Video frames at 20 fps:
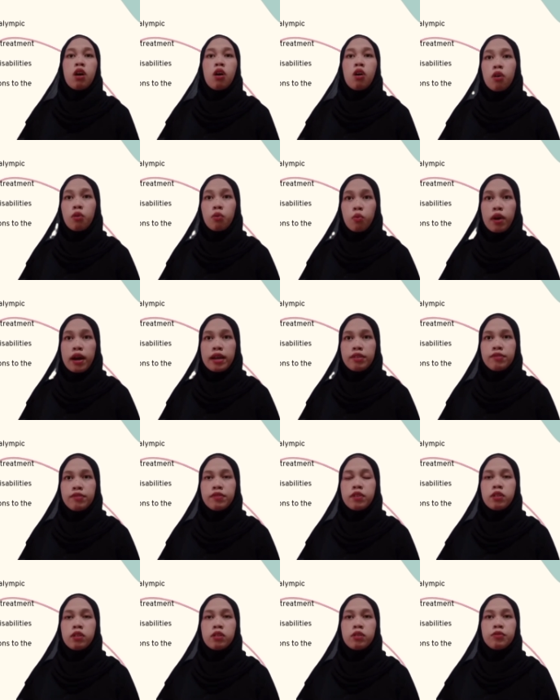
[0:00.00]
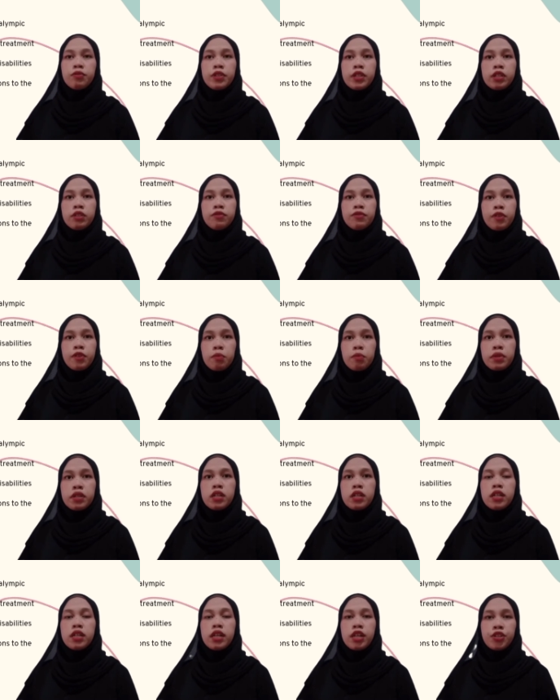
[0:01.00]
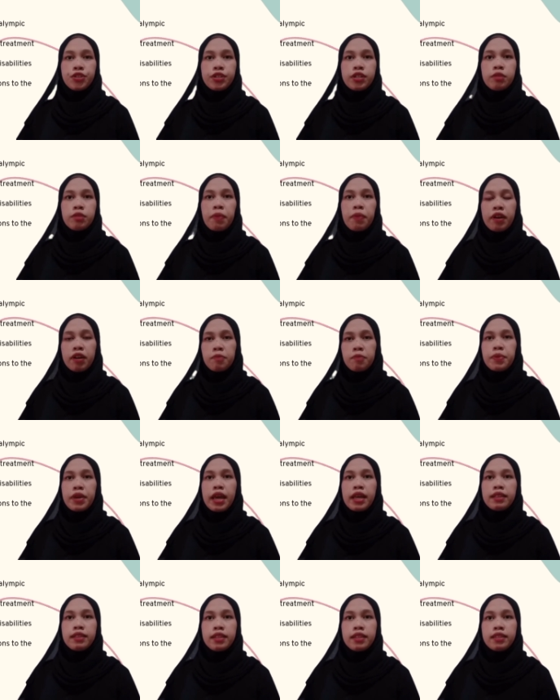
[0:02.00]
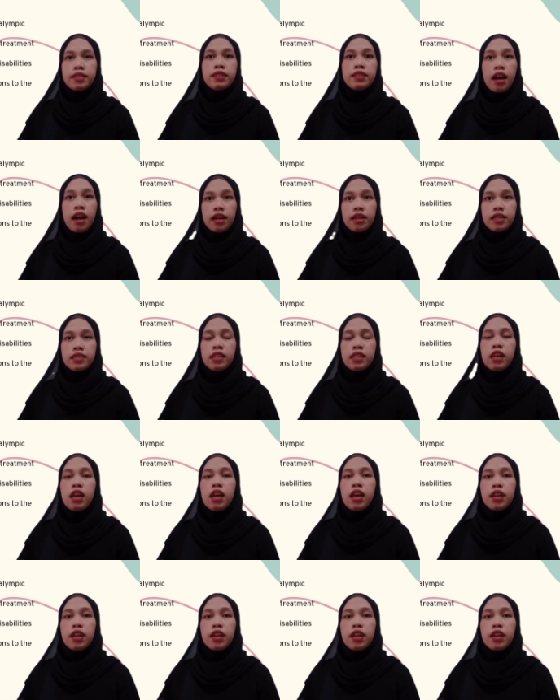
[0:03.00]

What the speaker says: or wife of the former national Paralympic athletes dies,